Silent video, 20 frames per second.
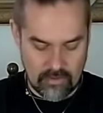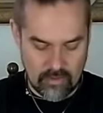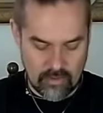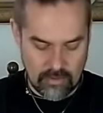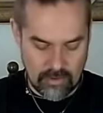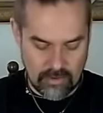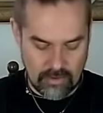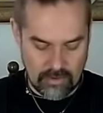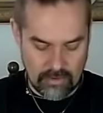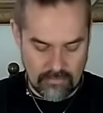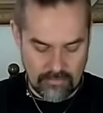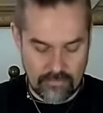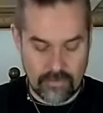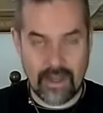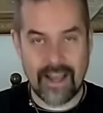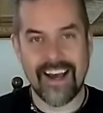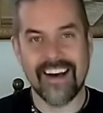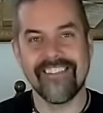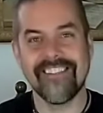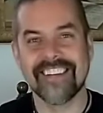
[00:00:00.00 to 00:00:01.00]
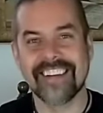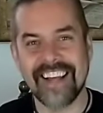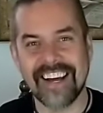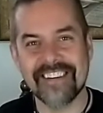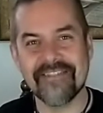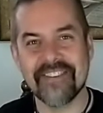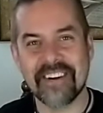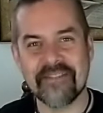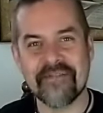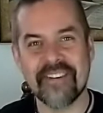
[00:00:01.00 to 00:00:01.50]
normal... I will
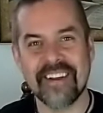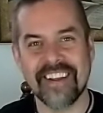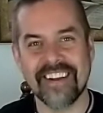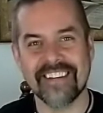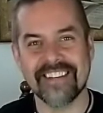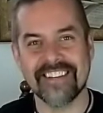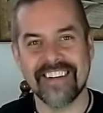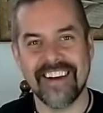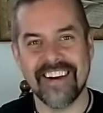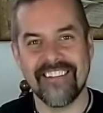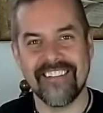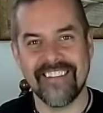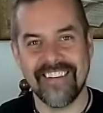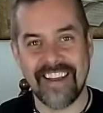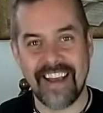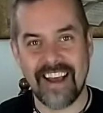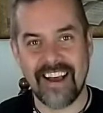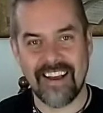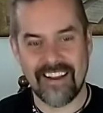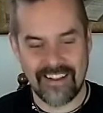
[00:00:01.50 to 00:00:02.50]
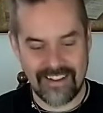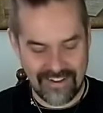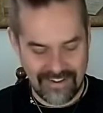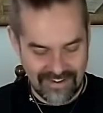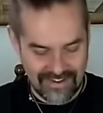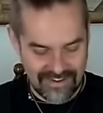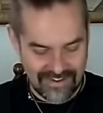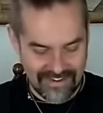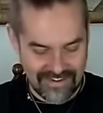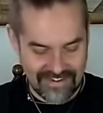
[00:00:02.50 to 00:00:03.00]
cut my fingers now. Yeah.
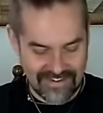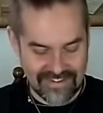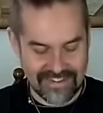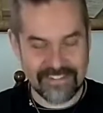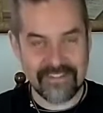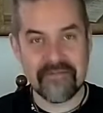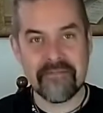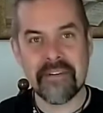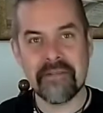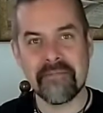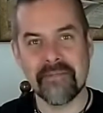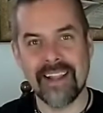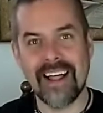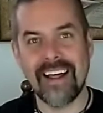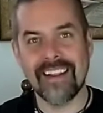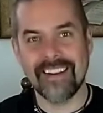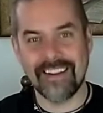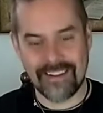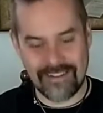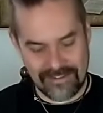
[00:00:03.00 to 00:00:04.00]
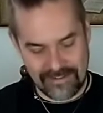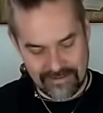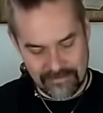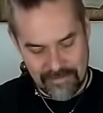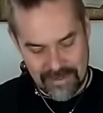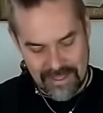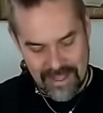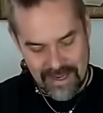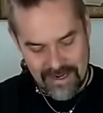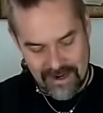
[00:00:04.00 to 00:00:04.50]
It will be bloody. It will
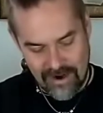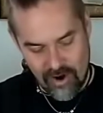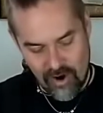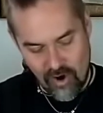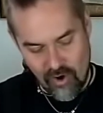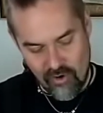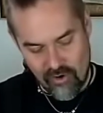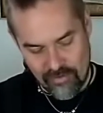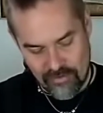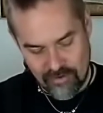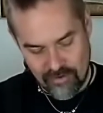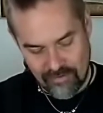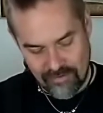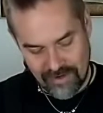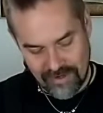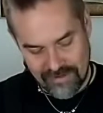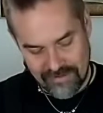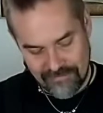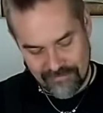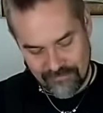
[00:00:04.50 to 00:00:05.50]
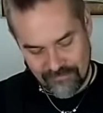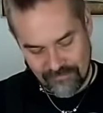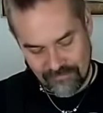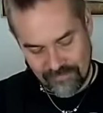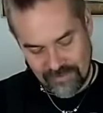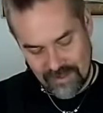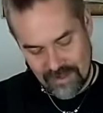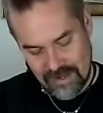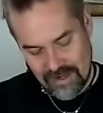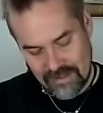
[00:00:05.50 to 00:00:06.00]
be like a horror movie.
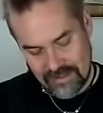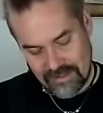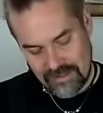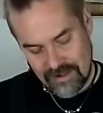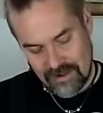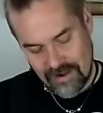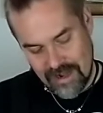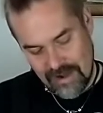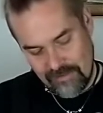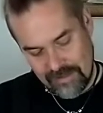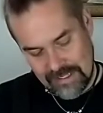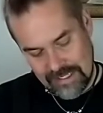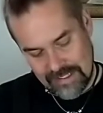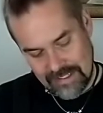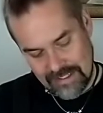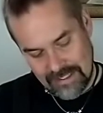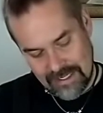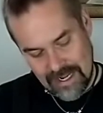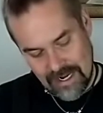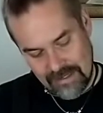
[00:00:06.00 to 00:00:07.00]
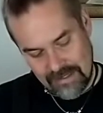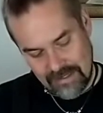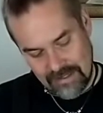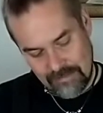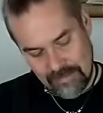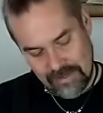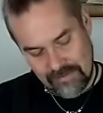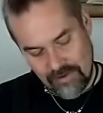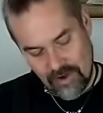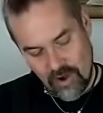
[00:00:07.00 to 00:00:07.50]
So I will just cut a
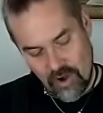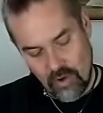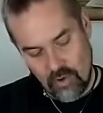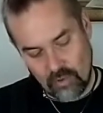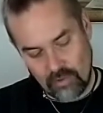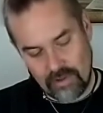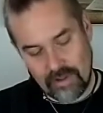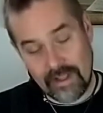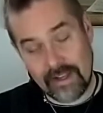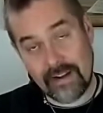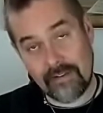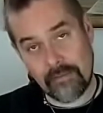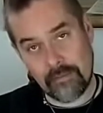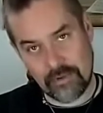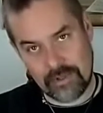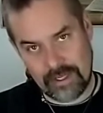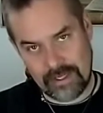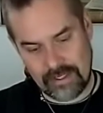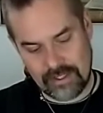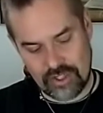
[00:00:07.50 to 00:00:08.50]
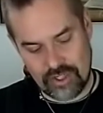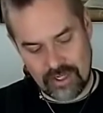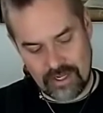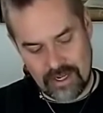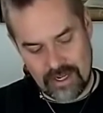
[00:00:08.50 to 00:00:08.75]
little bit of a hole, and I'll put in